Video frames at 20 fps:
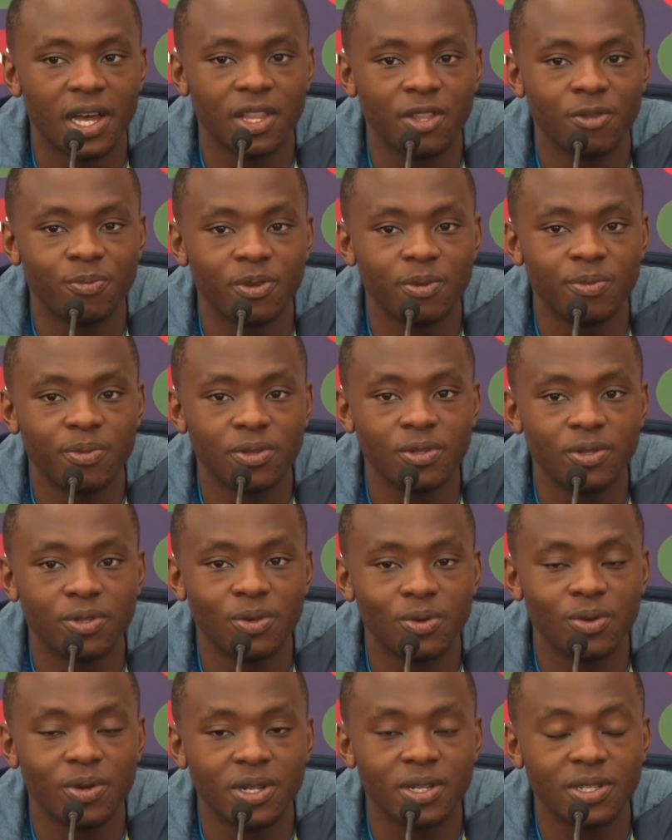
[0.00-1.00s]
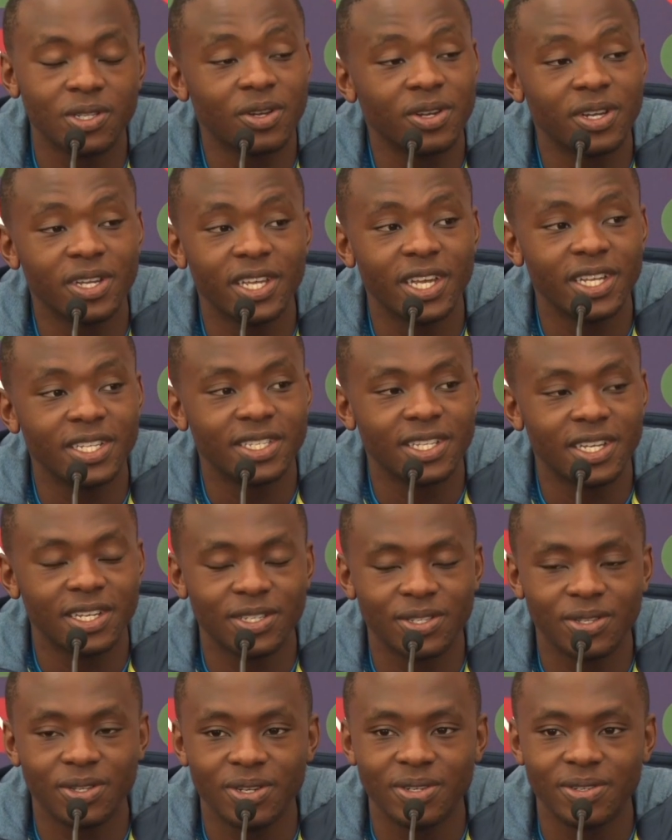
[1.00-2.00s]
other people do well, not against
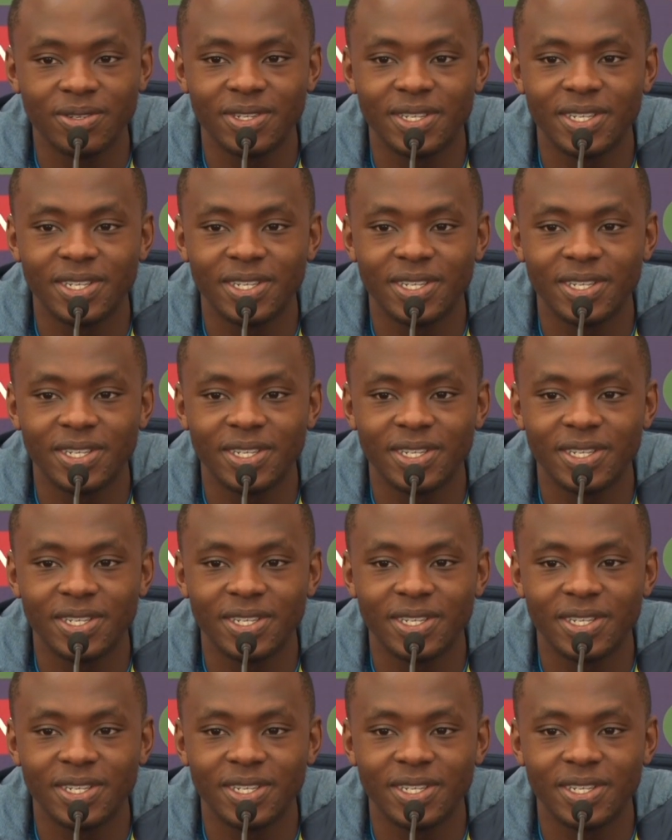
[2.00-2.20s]
us though.